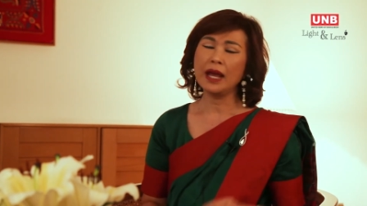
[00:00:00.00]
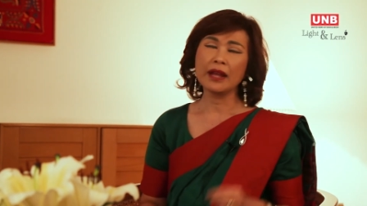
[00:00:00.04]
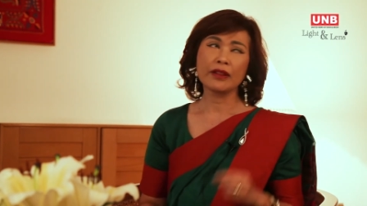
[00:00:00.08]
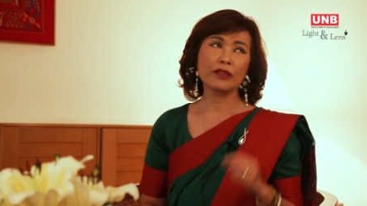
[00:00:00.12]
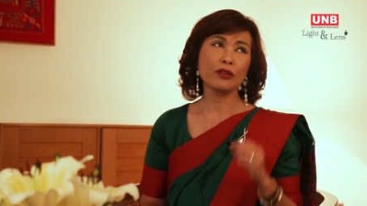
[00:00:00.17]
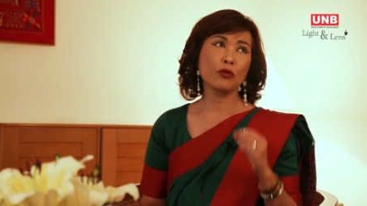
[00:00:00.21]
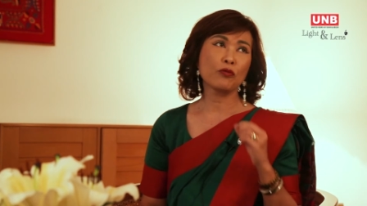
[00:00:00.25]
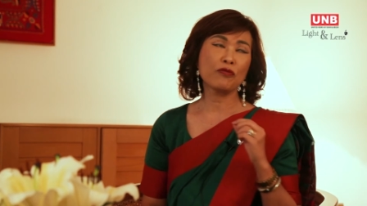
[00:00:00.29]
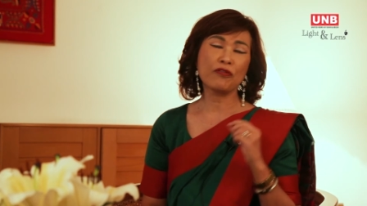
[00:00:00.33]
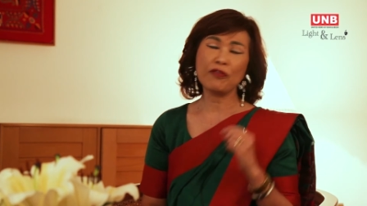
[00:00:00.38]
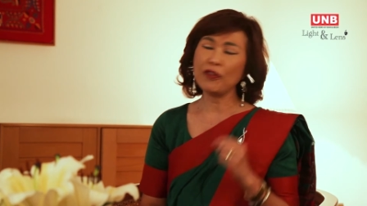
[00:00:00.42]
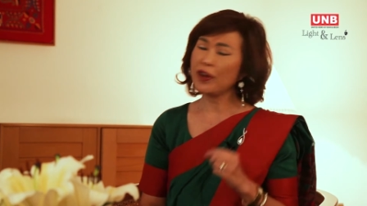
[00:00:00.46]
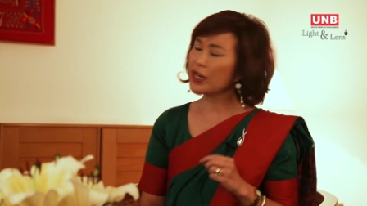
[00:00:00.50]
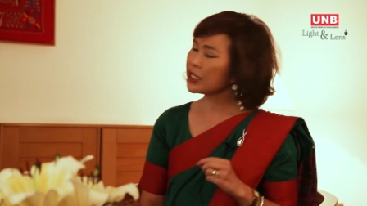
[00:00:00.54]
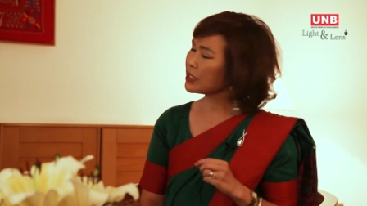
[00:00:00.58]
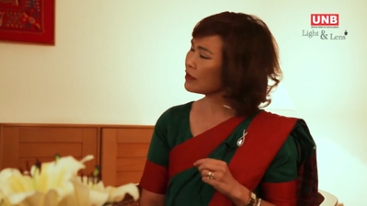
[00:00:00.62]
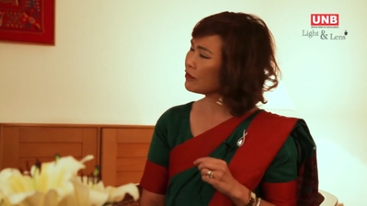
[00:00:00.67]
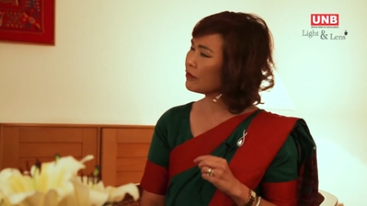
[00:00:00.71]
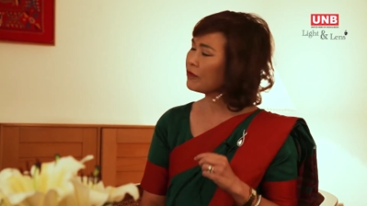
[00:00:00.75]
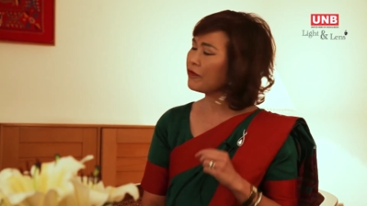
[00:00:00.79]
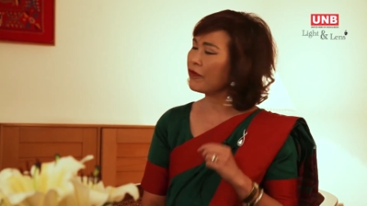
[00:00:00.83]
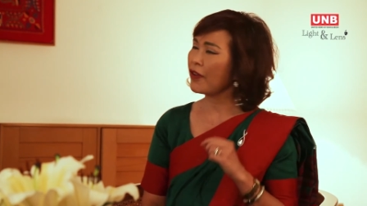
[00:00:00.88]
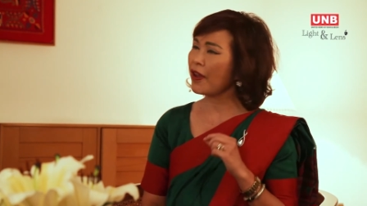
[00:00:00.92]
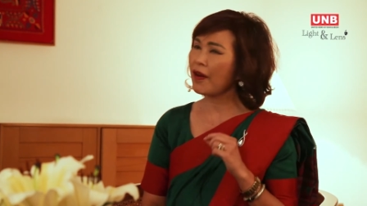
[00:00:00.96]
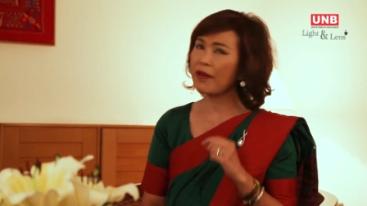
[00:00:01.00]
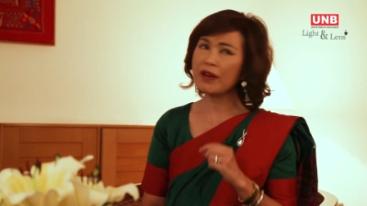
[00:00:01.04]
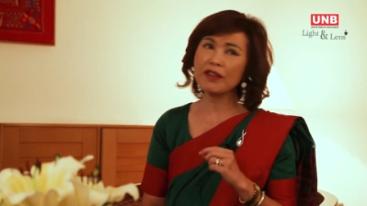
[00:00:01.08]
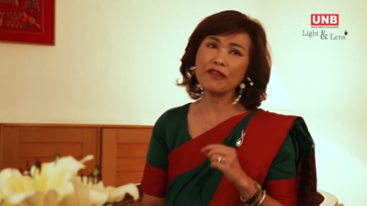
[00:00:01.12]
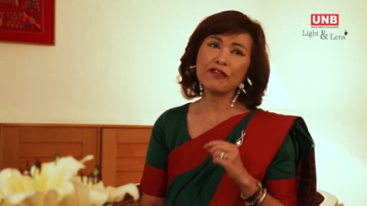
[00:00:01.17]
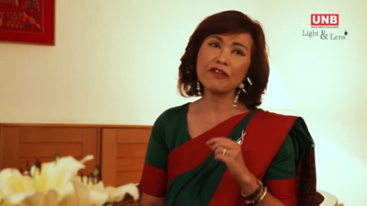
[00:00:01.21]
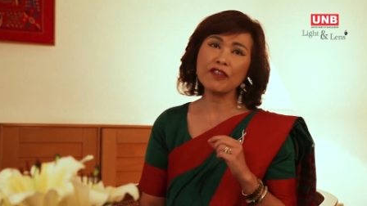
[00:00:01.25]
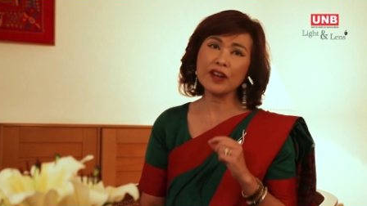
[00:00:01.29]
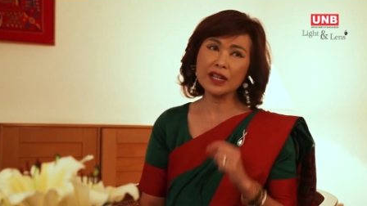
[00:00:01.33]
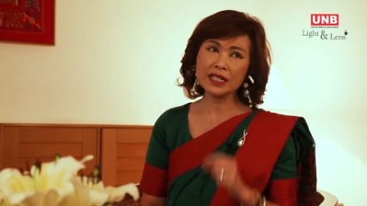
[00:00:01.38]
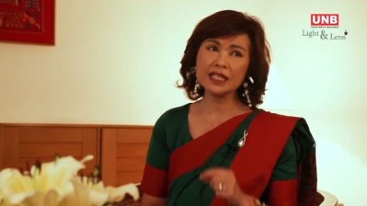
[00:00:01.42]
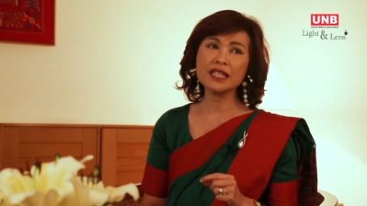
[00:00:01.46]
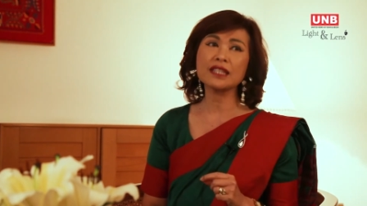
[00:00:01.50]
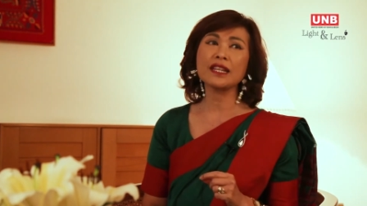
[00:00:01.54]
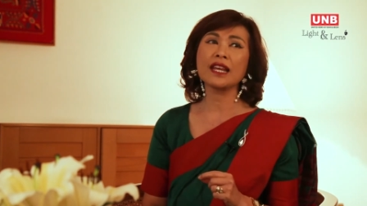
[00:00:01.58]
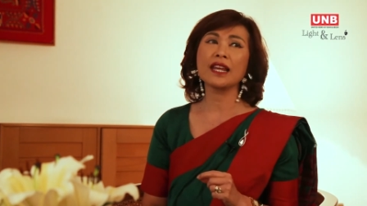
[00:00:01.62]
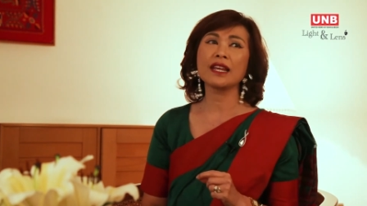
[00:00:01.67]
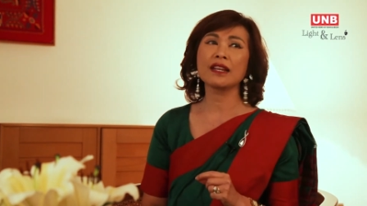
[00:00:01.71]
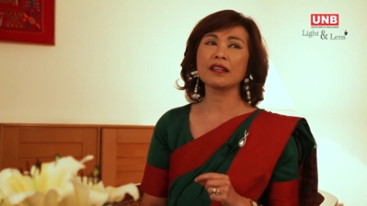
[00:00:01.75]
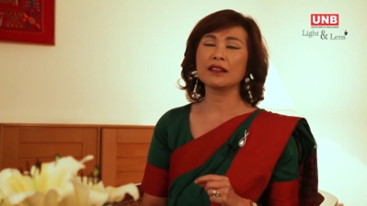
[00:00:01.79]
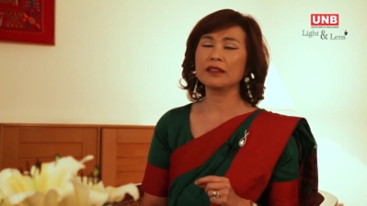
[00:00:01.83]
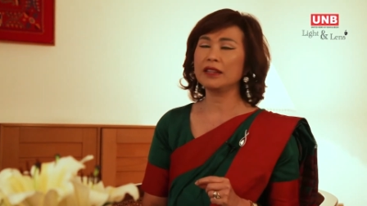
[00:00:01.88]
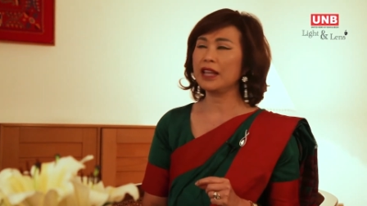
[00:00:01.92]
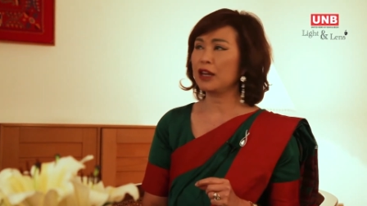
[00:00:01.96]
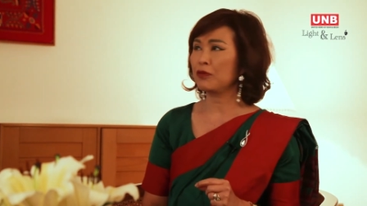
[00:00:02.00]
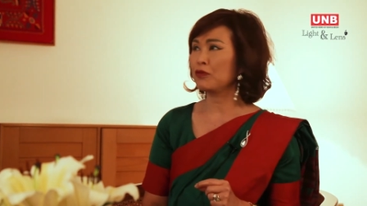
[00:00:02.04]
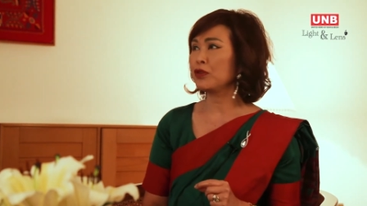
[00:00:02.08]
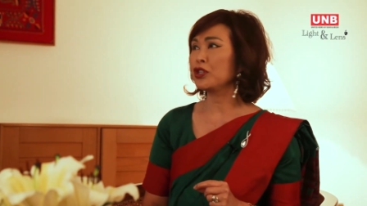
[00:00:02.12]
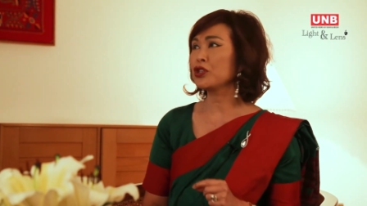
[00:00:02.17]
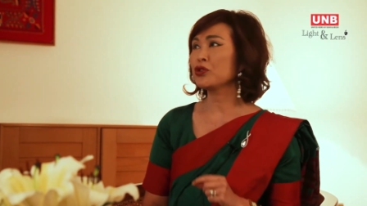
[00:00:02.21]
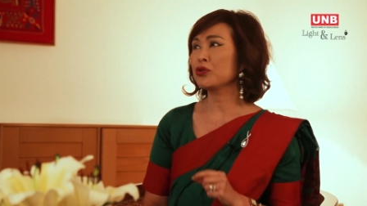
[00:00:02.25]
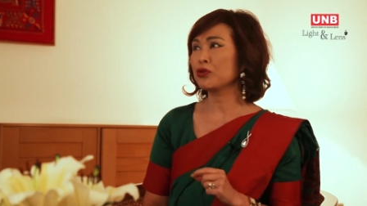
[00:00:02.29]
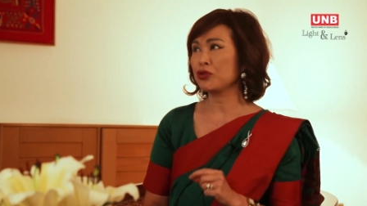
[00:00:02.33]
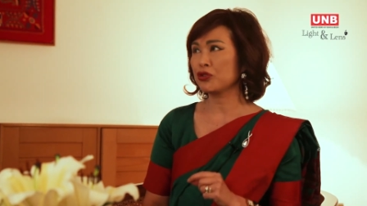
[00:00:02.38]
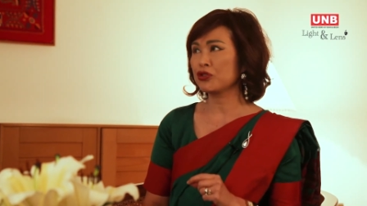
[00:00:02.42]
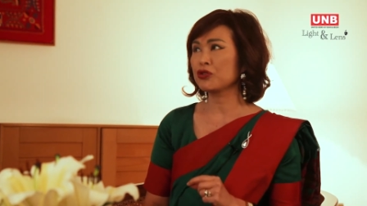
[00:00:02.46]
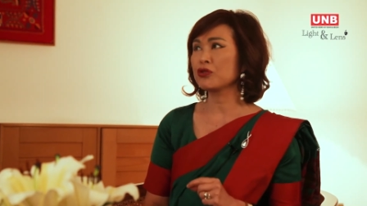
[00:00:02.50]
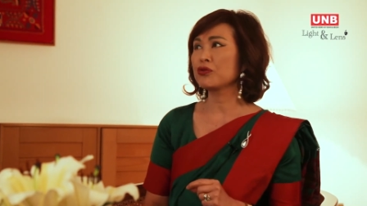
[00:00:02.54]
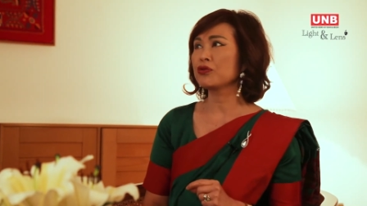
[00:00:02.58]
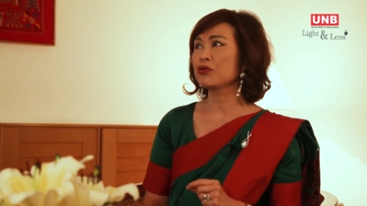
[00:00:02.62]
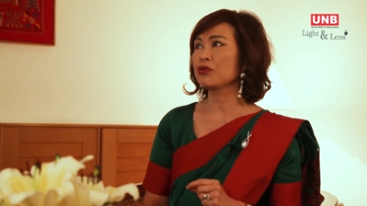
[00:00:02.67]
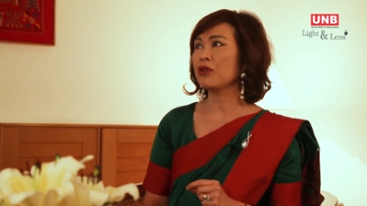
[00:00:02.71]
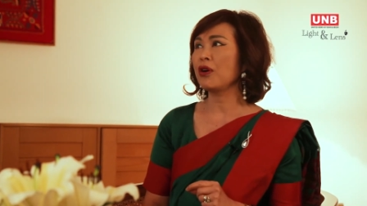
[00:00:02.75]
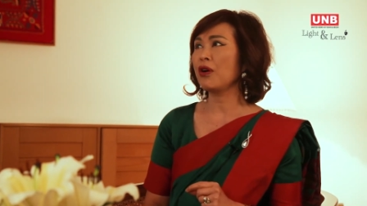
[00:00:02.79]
the very first thing that we should do,